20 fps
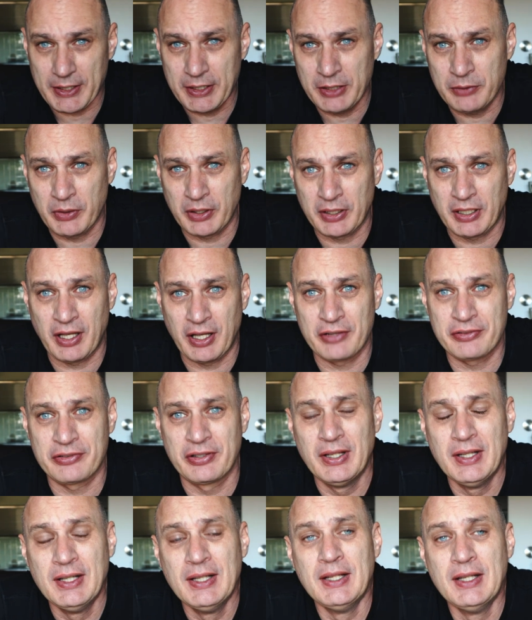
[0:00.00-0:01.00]
Anyway,
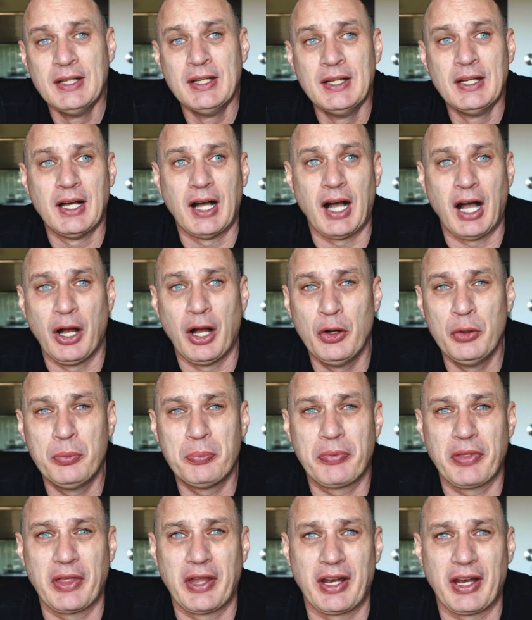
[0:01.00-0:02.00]
guys, I
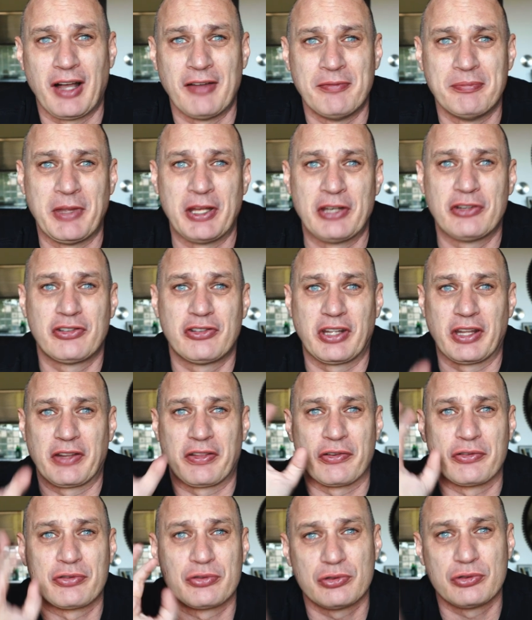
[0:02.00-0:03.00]
hope that I've managed to
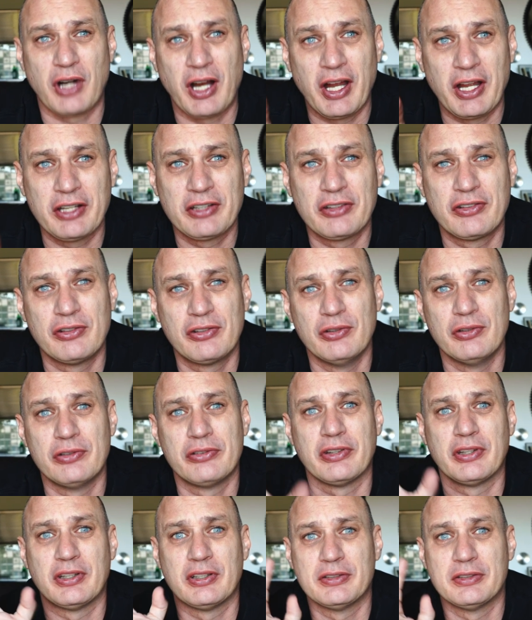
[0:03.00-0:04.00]
get this right
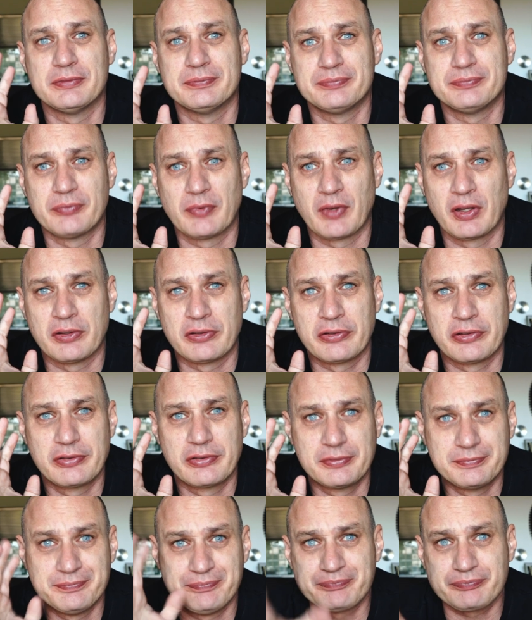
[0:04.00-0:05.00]
using
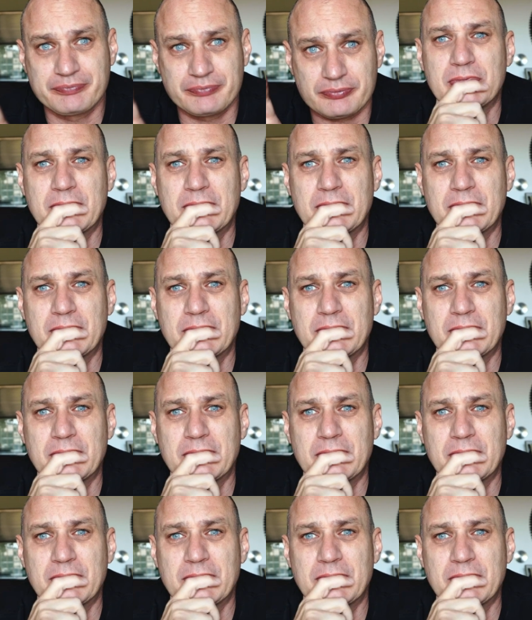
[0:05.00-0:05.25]
this